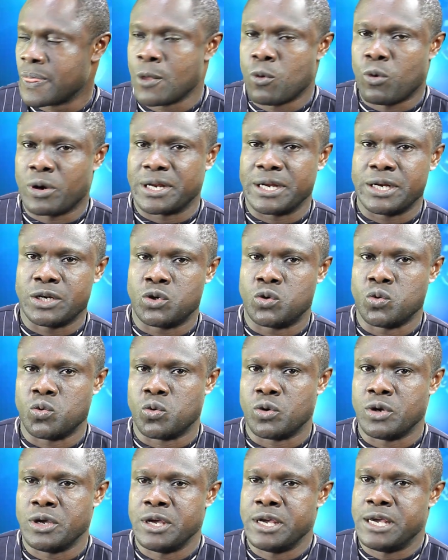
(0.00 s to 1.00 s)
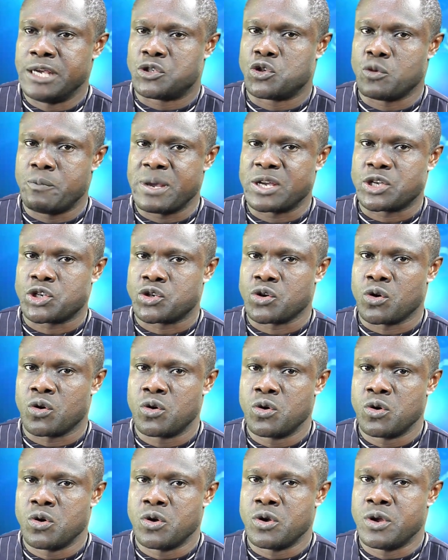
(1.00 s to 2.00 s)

What they do is to make sure